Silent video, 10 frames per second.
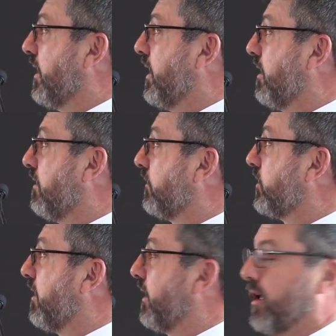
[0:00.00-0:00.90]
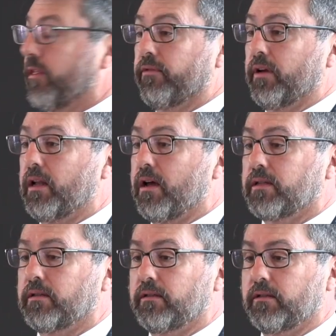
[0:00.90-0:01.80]
here showing our 3
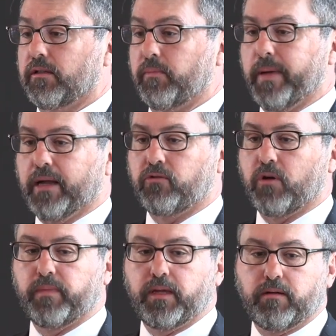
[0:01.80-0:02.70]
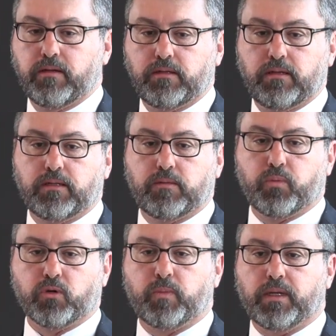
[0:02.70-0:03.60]
licences, the backdrop there is
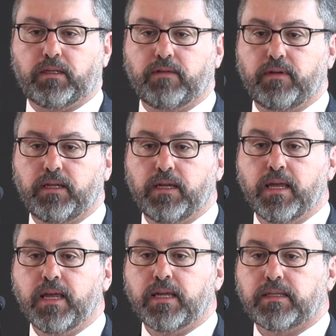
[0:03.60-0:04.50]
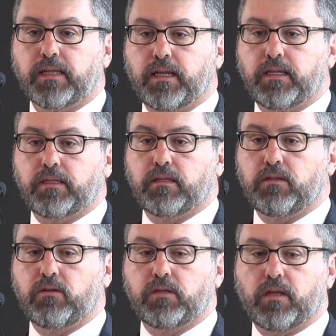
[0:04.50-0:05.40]
prospectivity studies that the
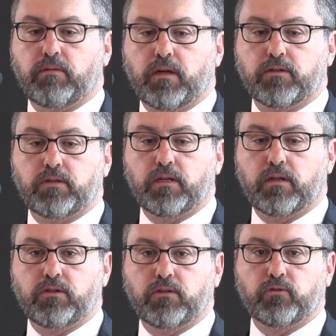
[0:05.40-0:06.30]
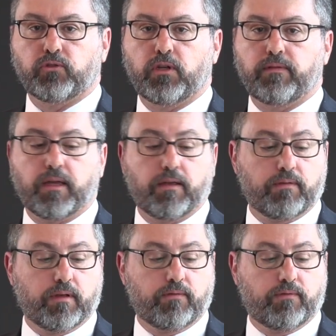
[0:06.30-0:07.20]
New South Wales Geological Survey
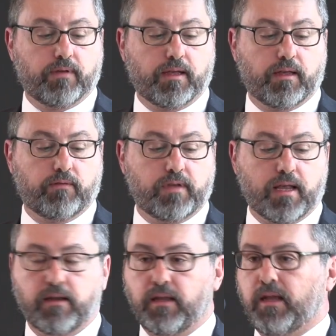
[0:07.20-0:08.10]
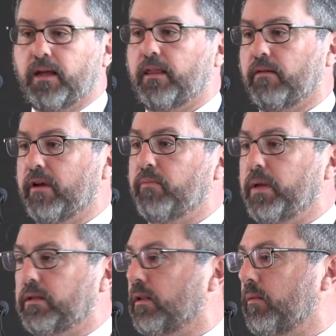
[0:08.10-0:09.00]
have done, and the red
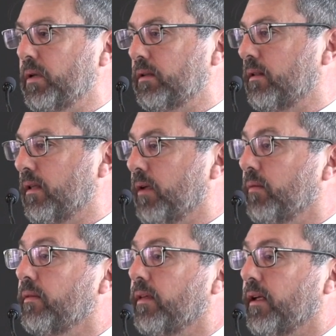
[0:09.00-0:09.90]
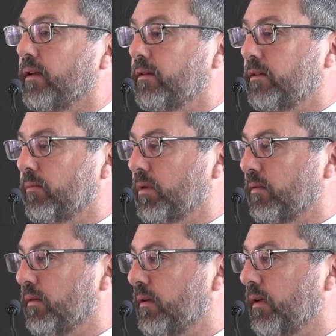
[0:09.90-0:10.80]
bits are the bits that they determine to
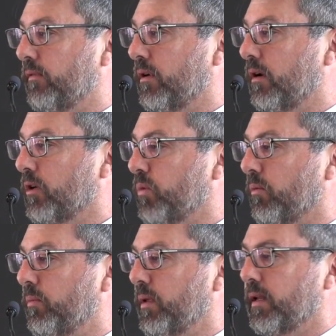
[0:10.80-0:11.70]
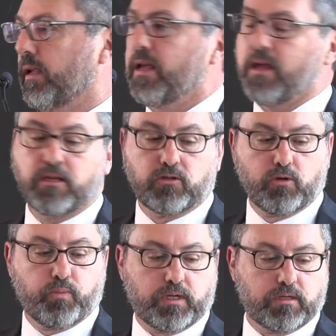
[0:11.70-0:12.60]
have the highest probability.
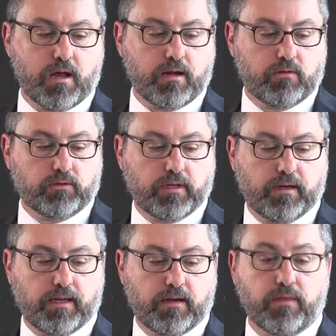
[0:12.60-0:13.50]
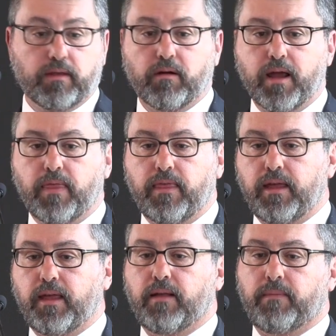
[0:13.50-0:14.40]
Super excited also to get on the ground
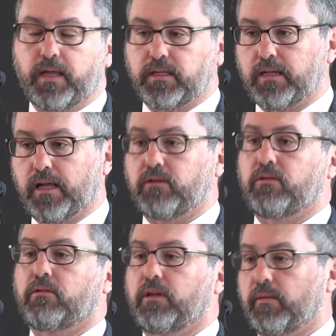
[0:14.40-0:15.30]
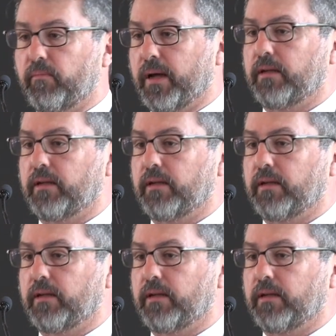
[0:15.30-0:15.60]
there and start doing